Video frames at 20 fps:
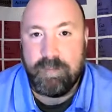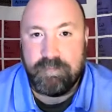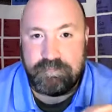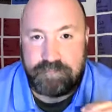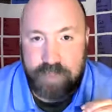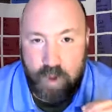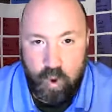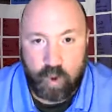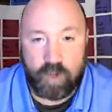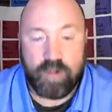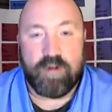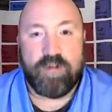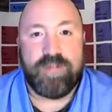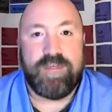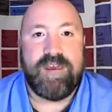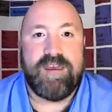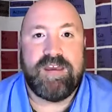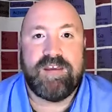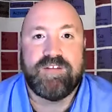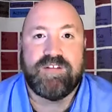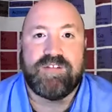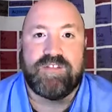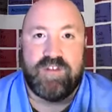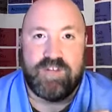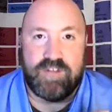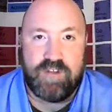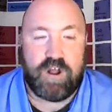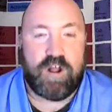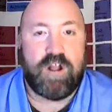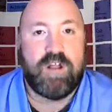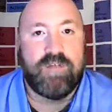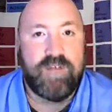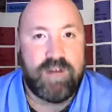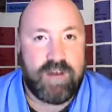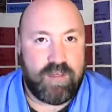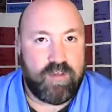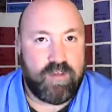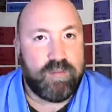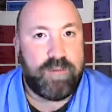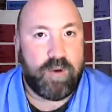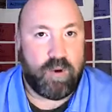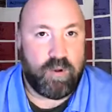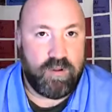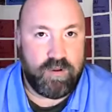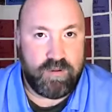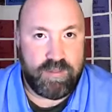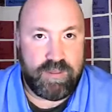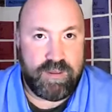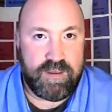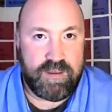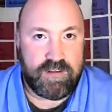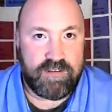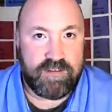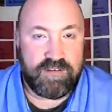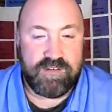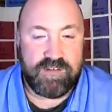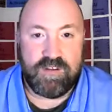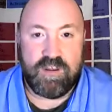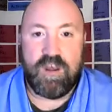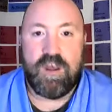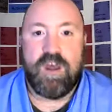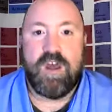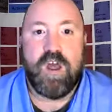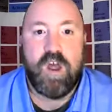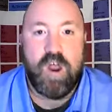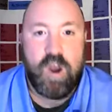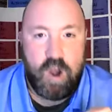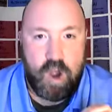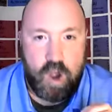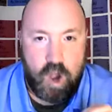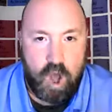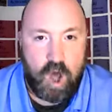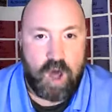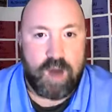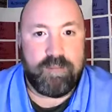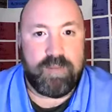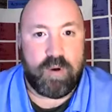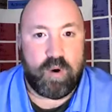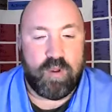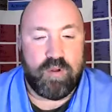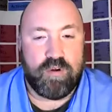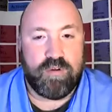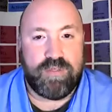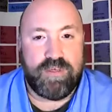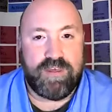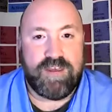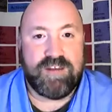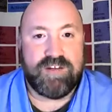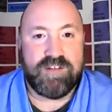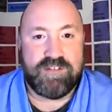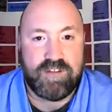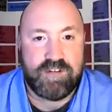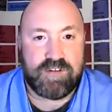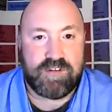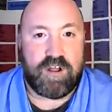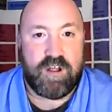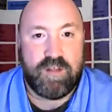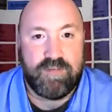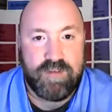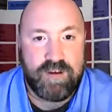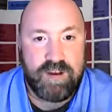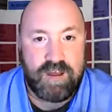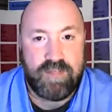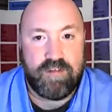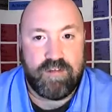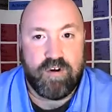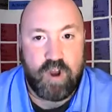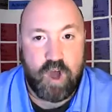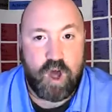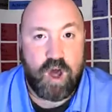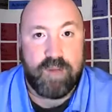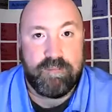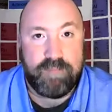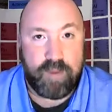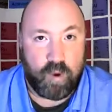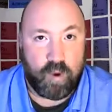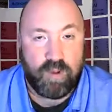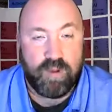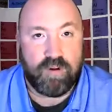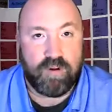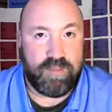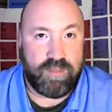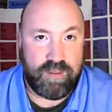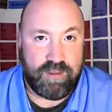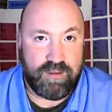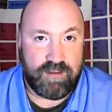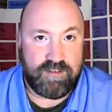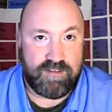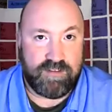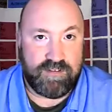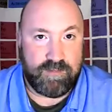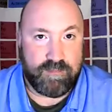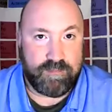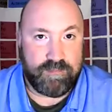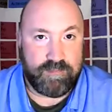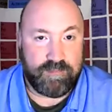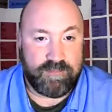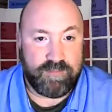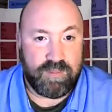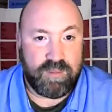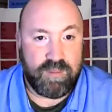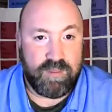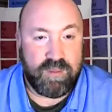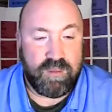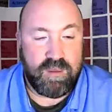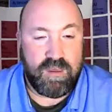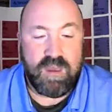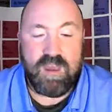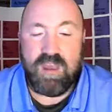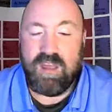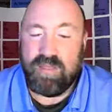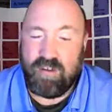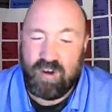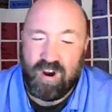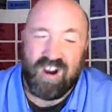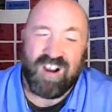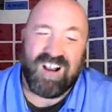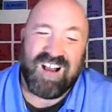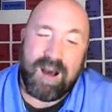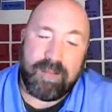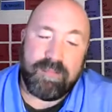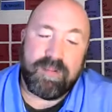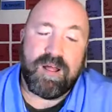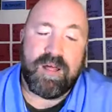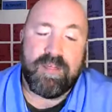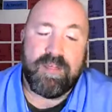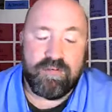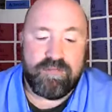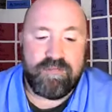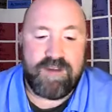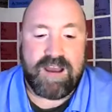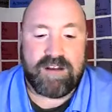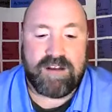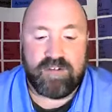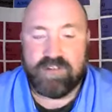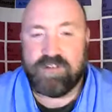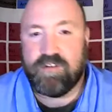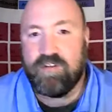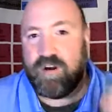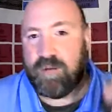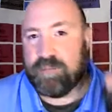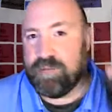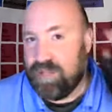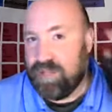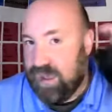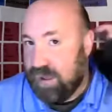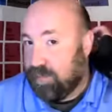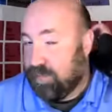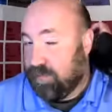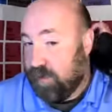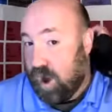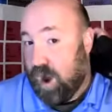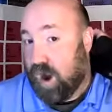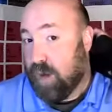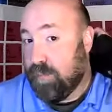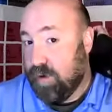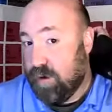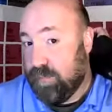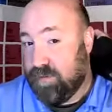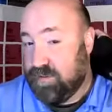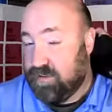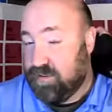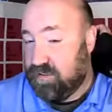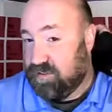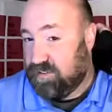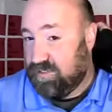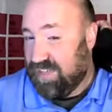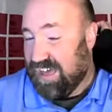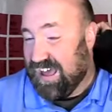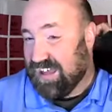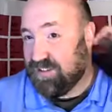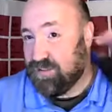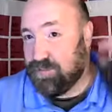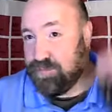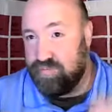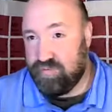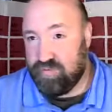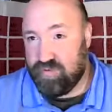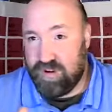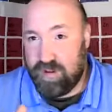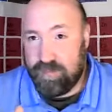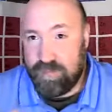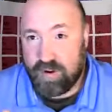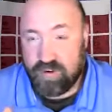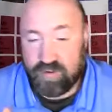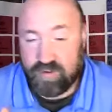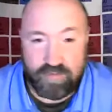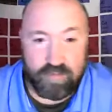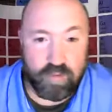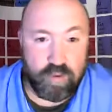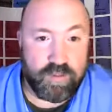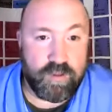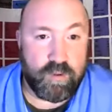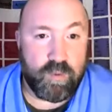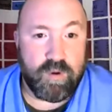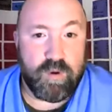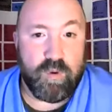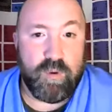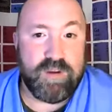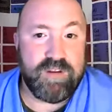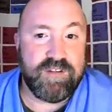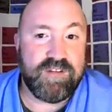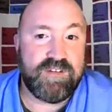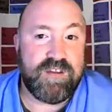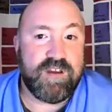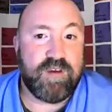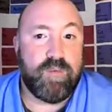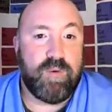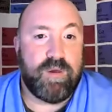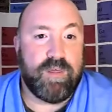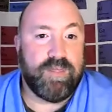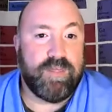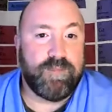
Polar things dissolve in other polar things. Non-polar things dissolve in other non-polar things. There are a couple other factors that are at play, but for our purposes, that's pretty much the rule that we're going to stick with.